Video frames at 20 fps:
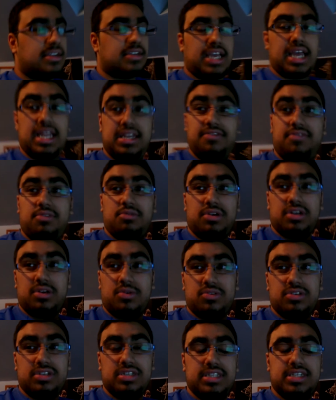And if you want to
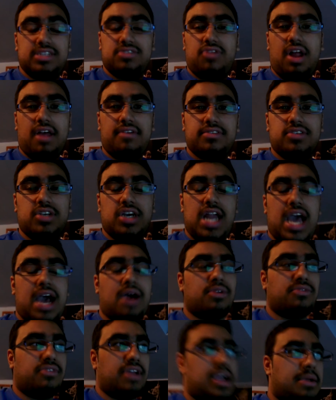order this graphics card, I
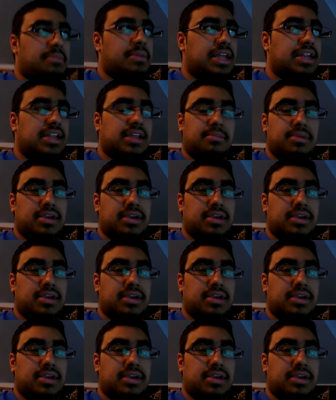would recommend it,